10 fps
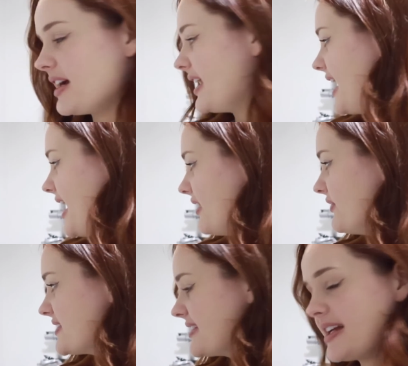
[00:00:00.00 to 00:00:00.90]
I
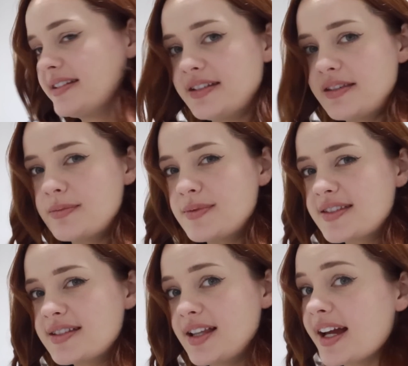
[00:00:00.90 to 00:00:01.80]
have sanded them
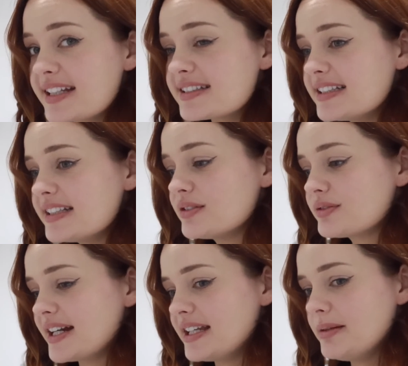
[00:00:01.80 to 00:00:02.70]
slightly
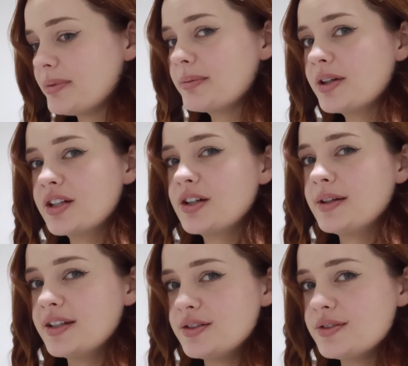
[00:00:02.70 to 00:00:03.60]
already, but I'm going to go
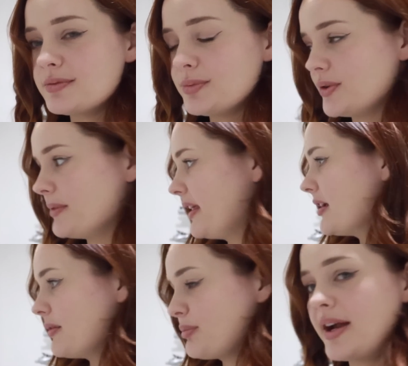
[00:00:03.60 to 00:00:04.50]
in and do some more
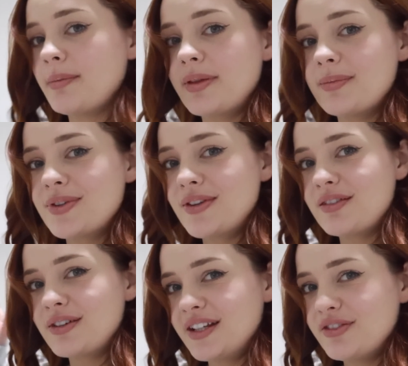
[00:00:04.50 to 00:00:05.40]
and prep them so they're
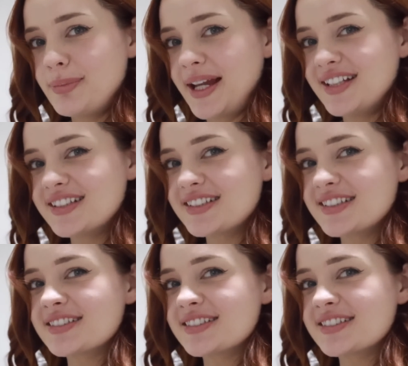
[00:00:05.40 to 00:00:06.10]
ready for paint.